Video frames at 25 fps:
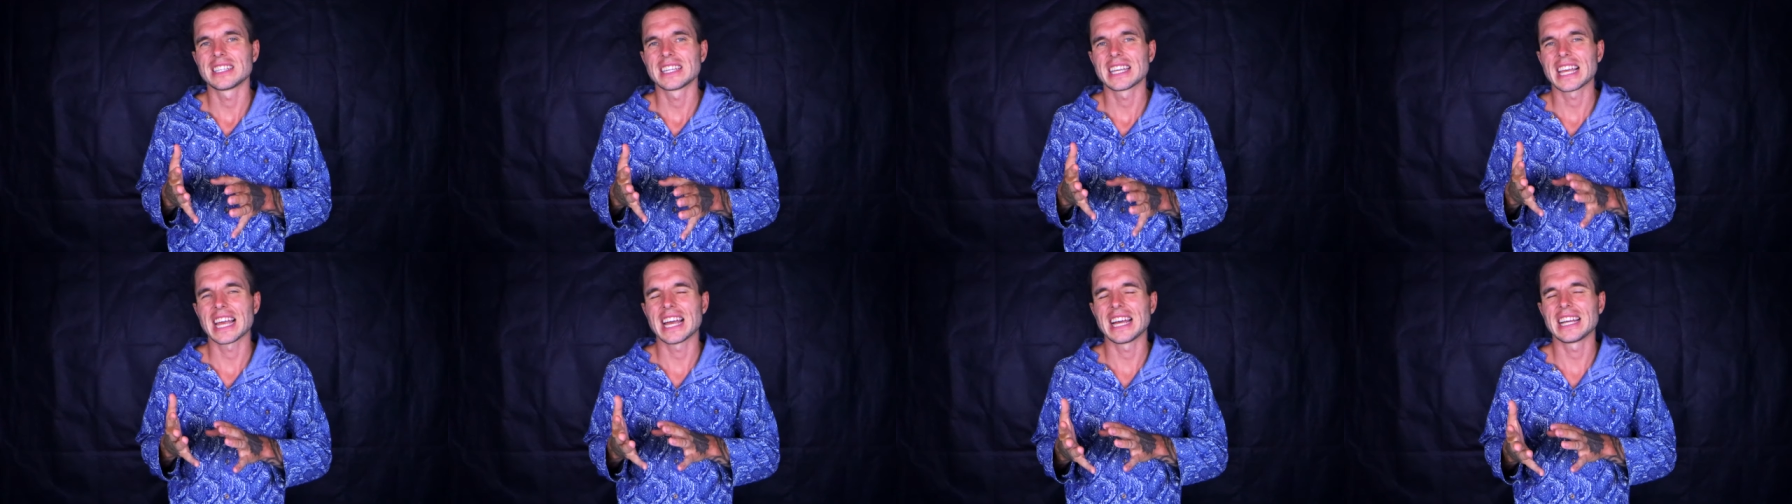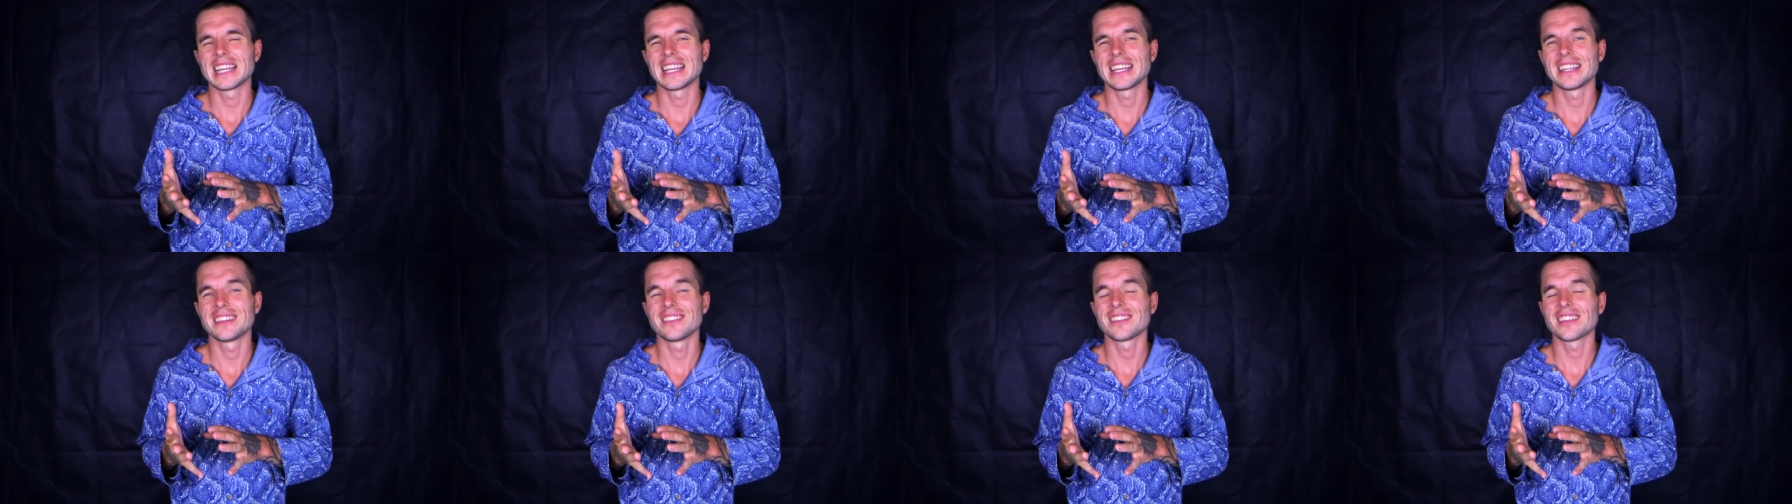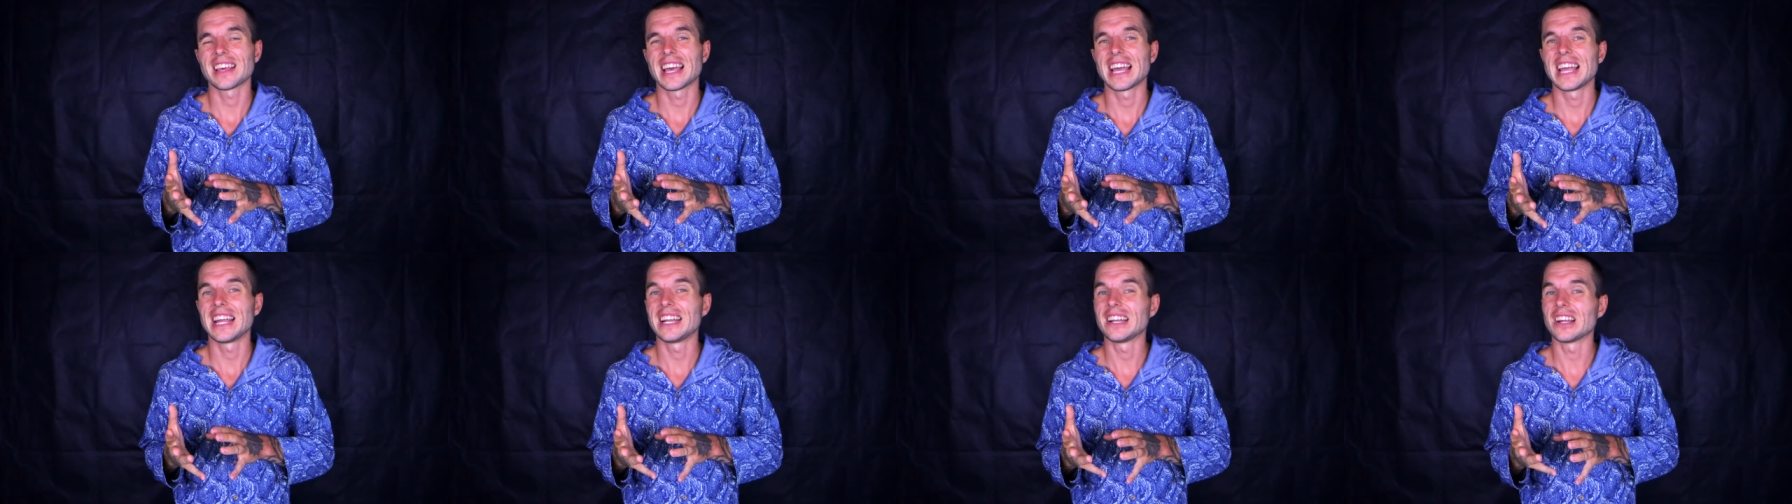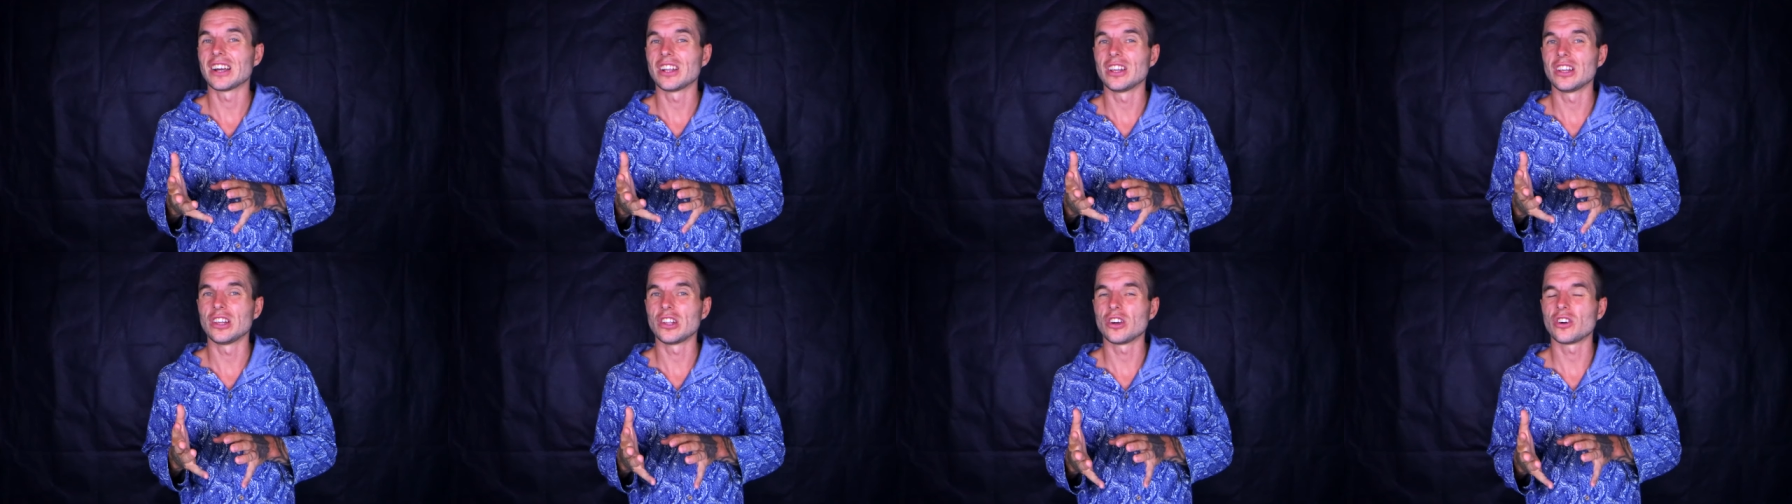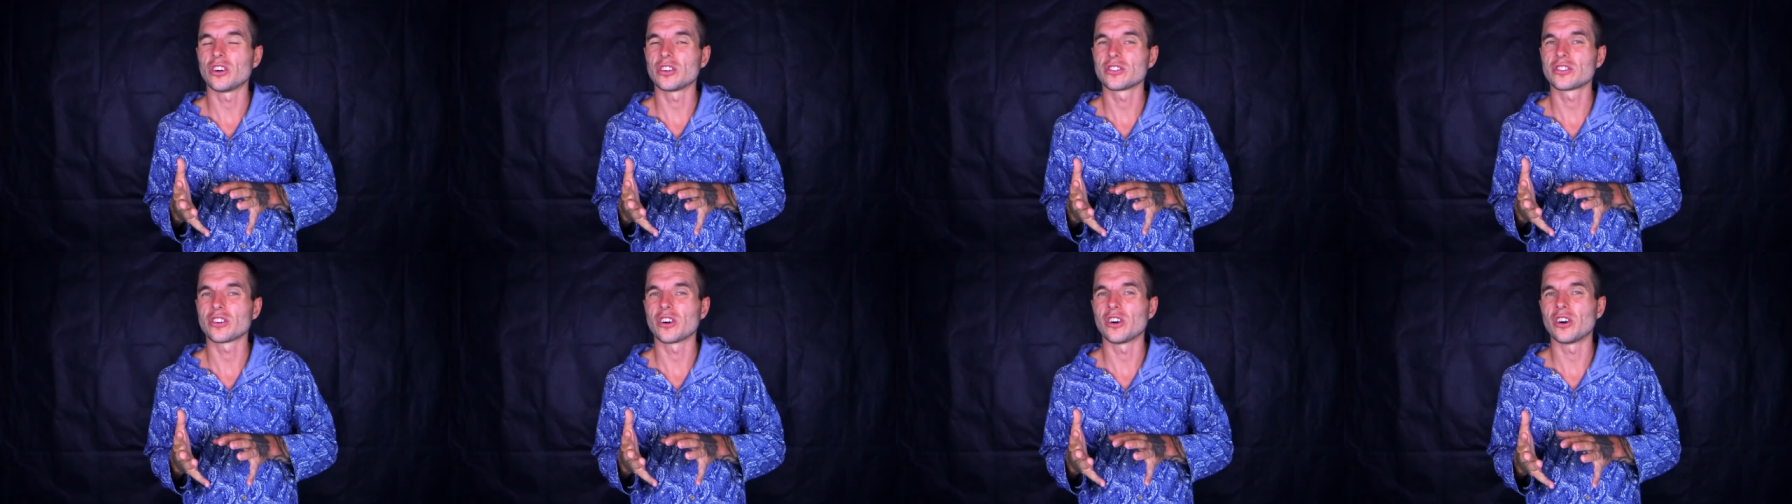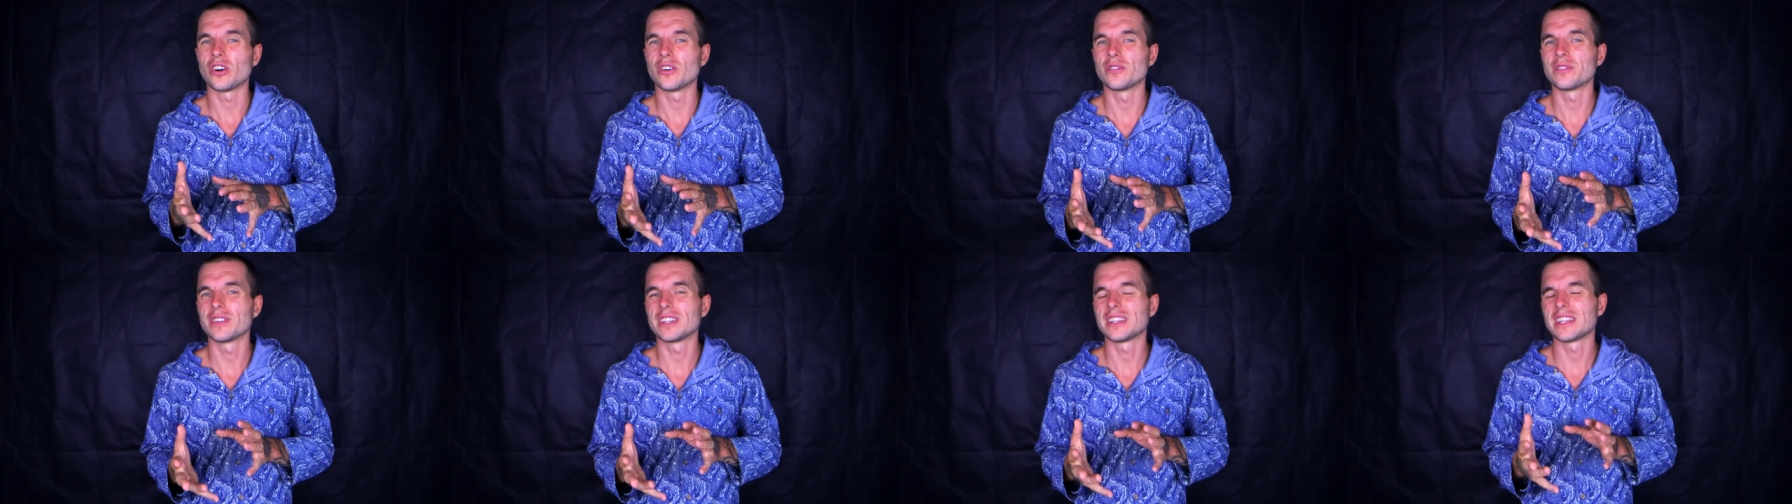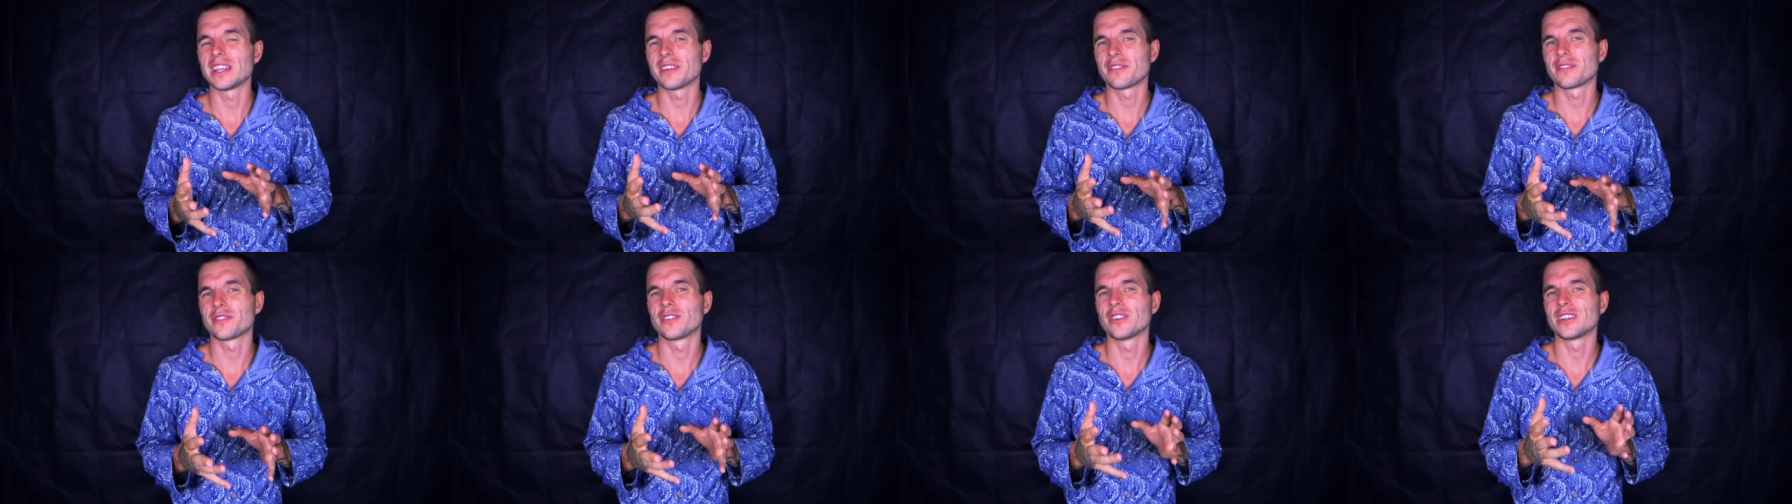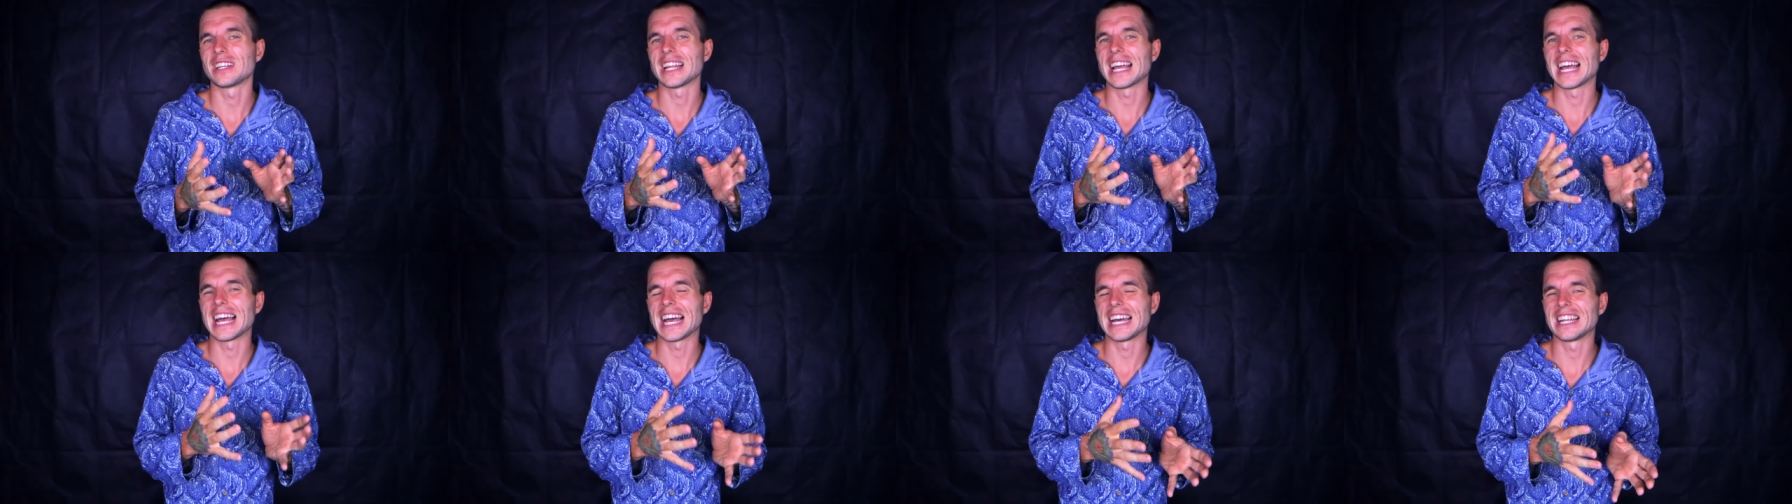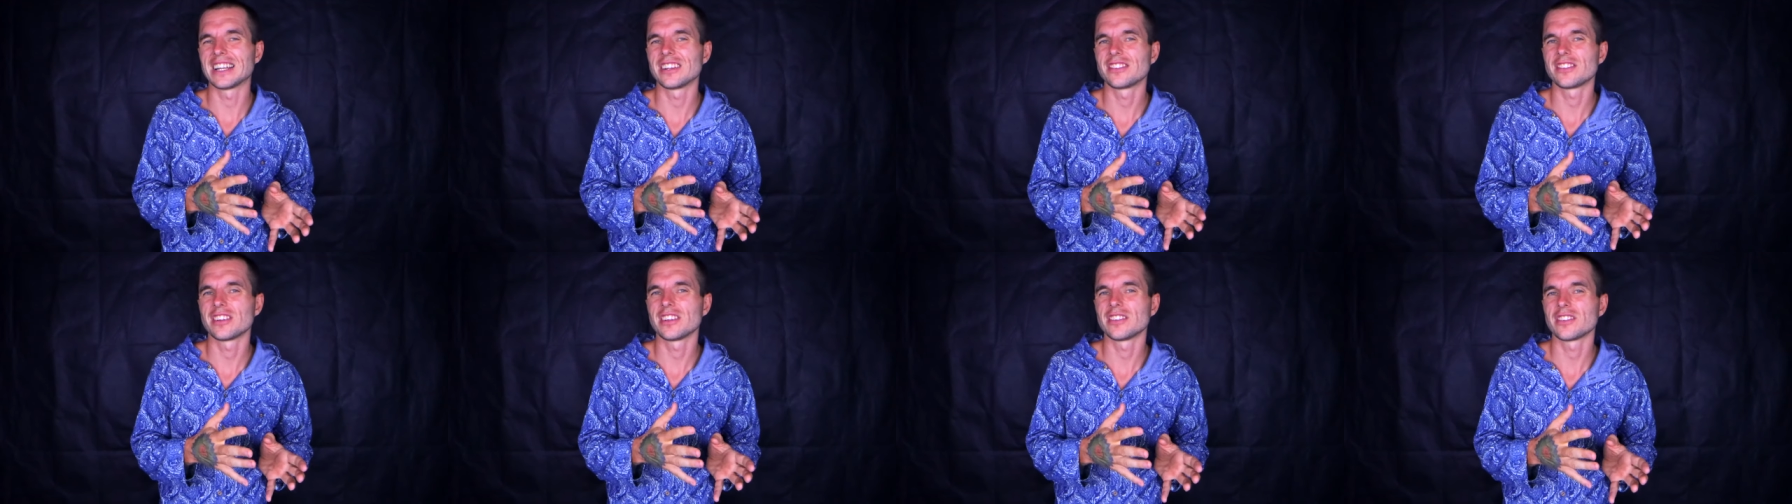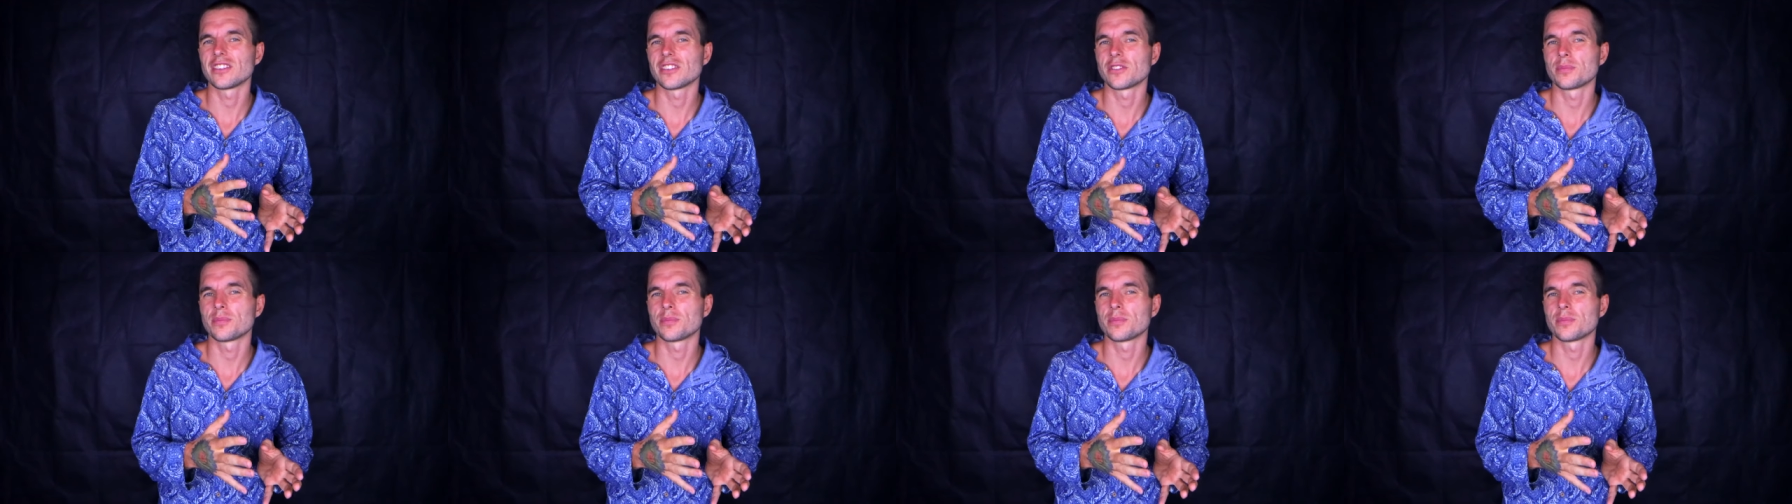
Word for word: can contain a lot of different allergens,